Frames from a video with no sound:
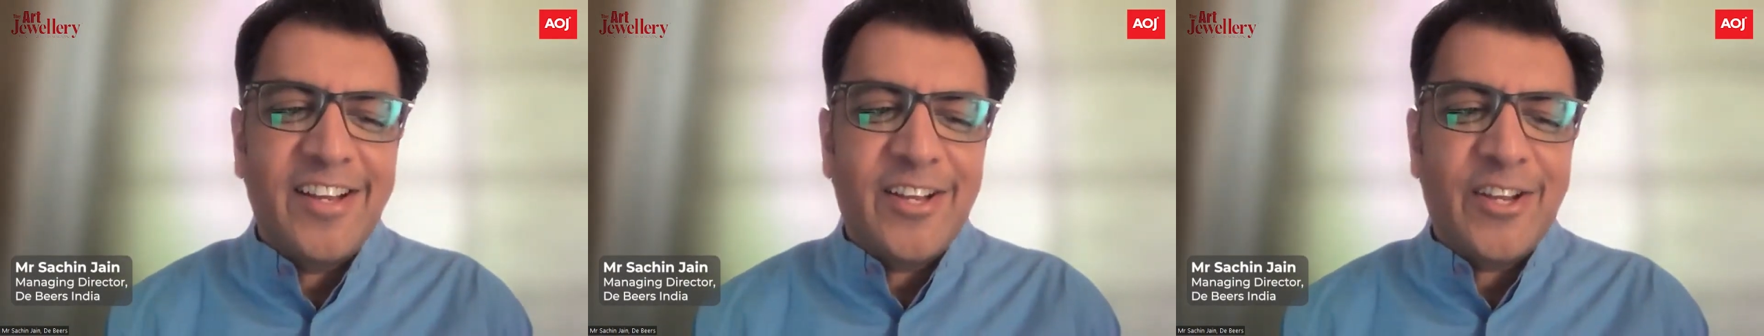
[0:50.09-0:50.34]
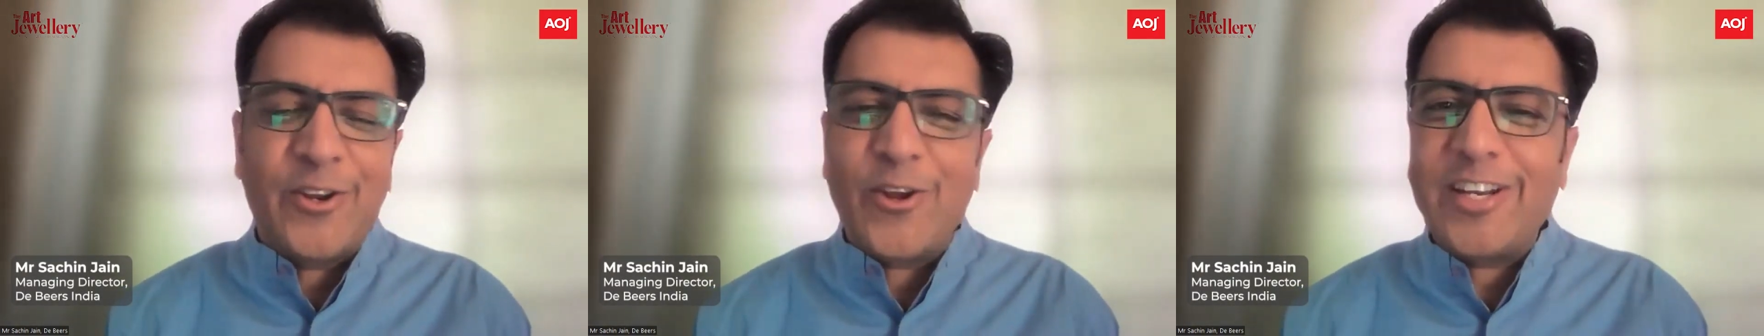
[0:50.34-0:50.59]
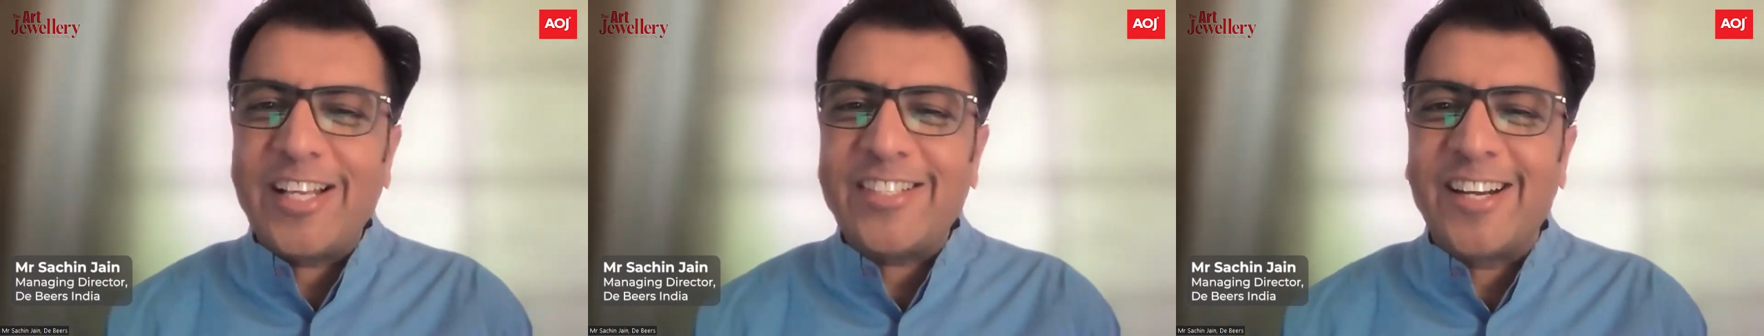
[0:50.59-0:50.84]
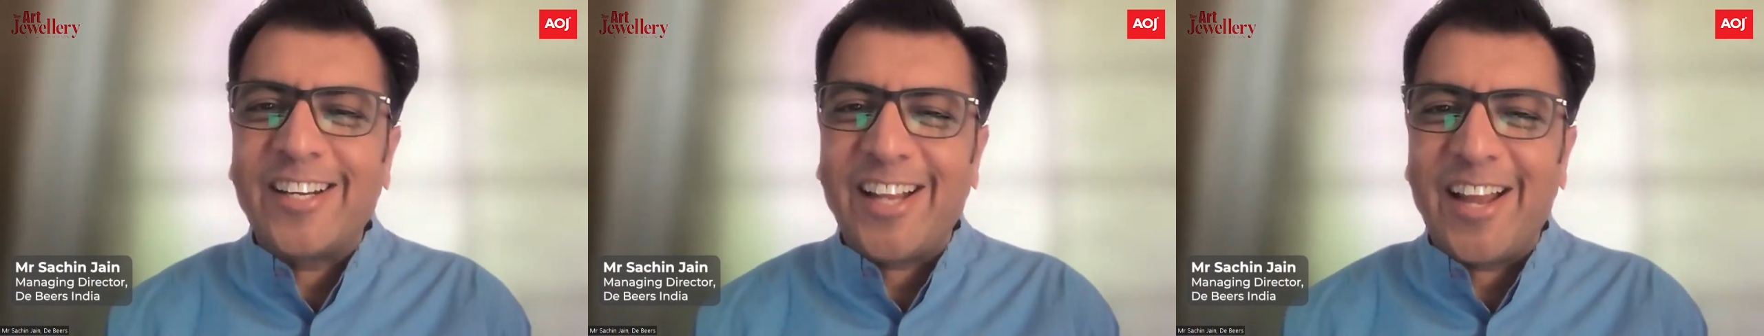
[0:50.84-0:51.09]
you know your
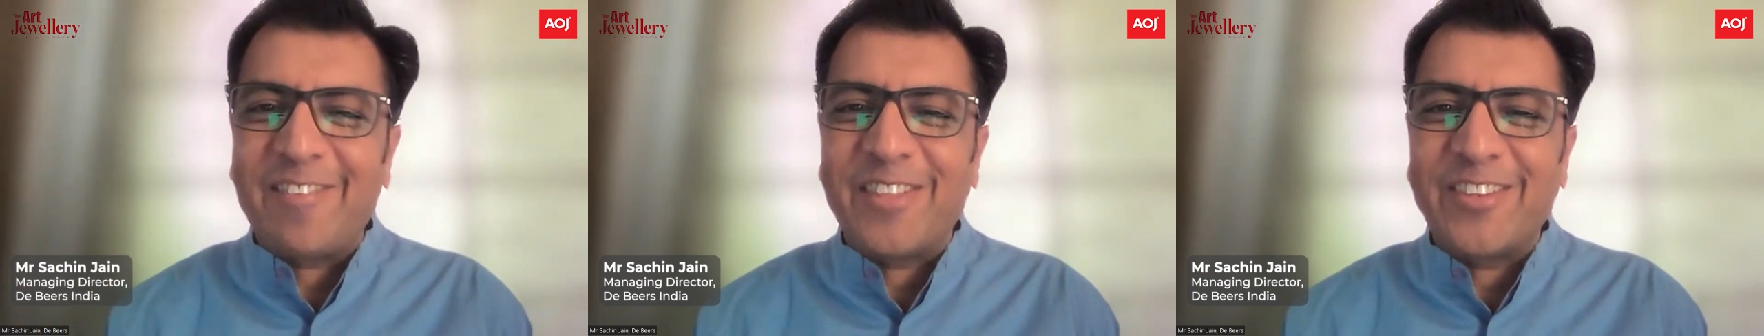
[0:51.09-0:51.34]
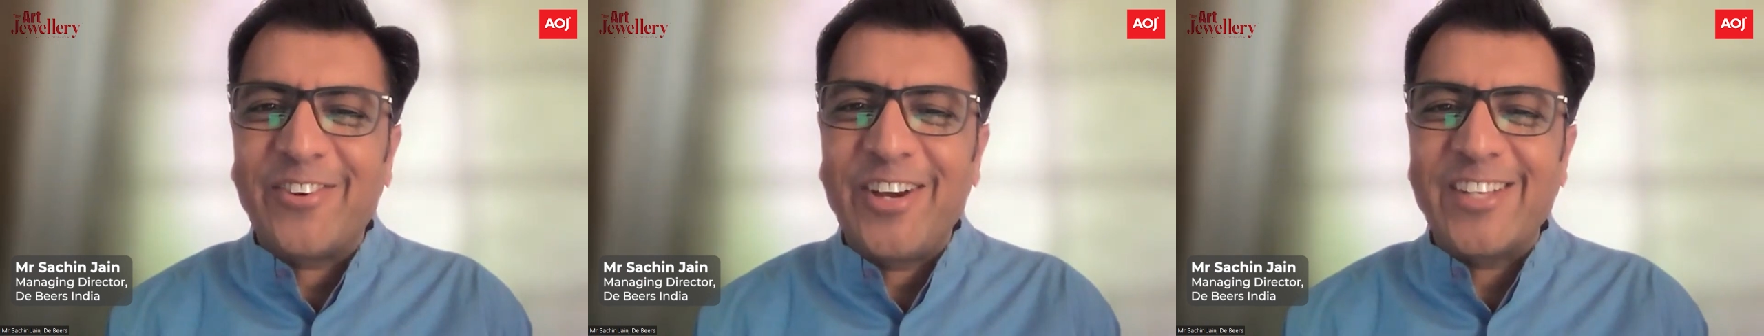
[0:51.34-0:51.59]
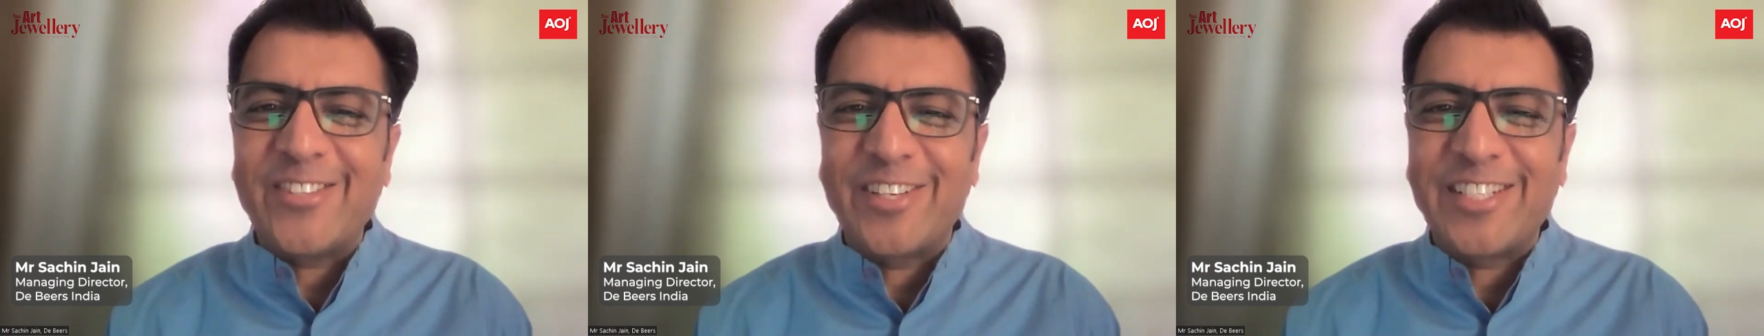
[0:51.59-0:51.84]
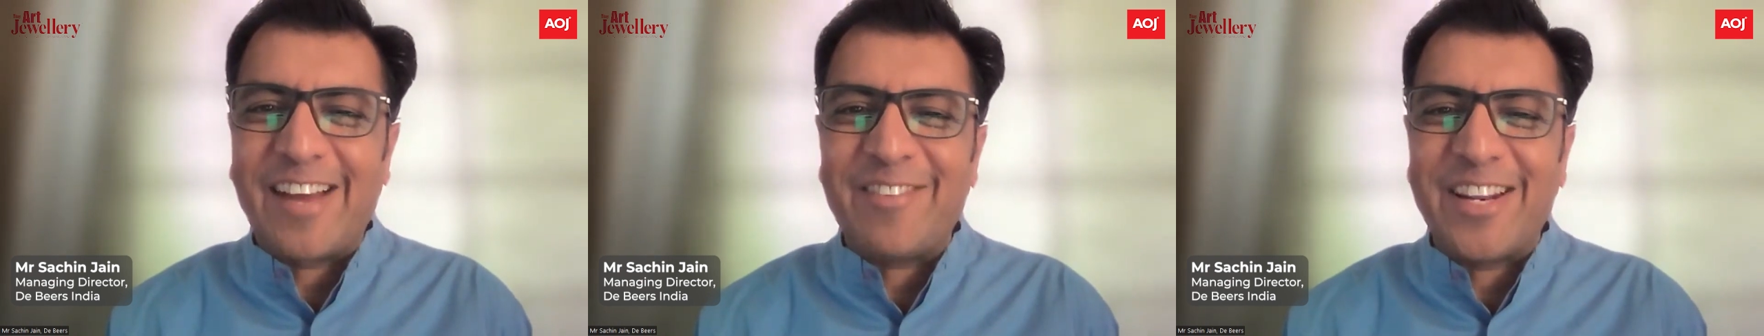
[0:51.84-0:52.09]
testing time, the three days of
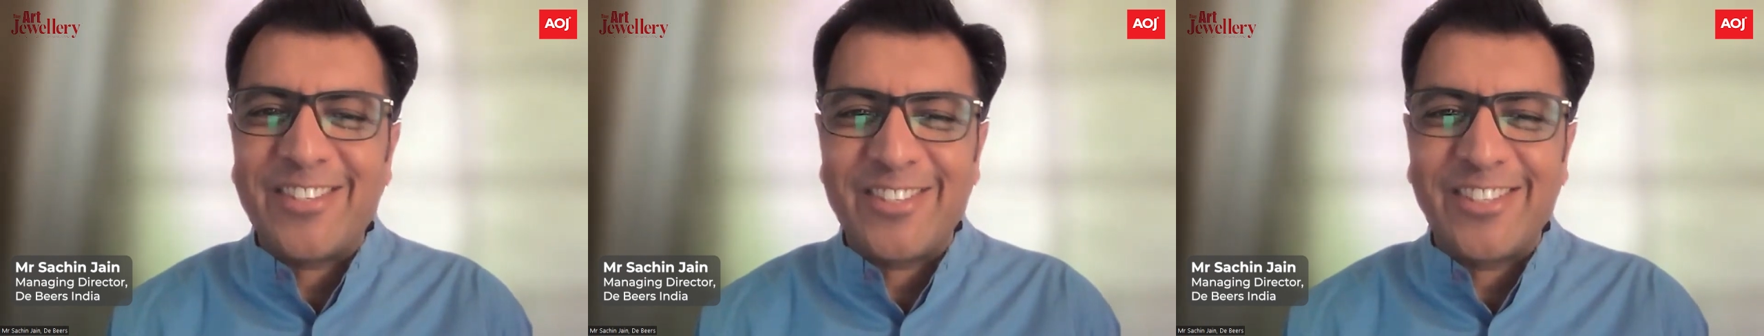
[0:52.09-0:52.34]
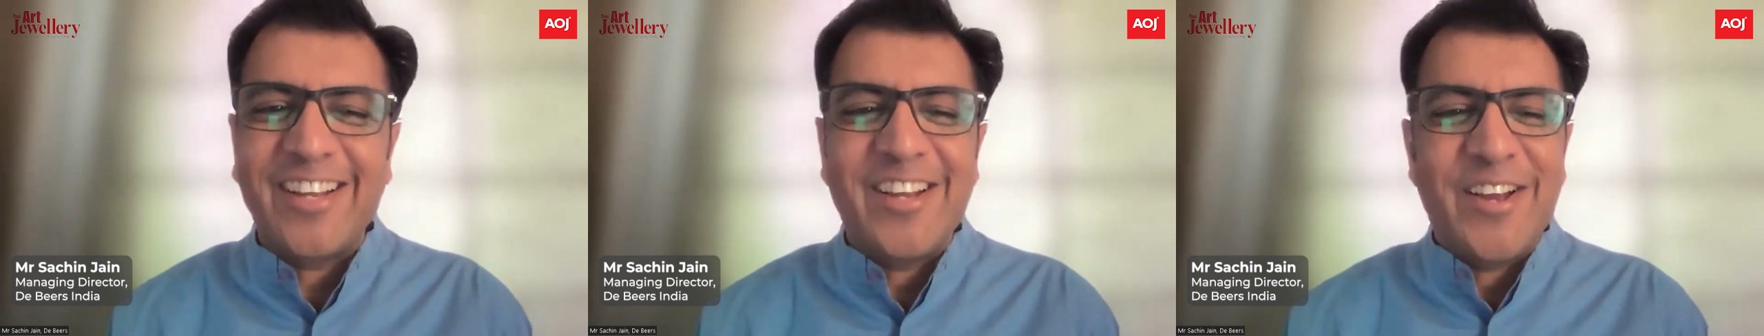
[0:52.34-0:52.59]
examination,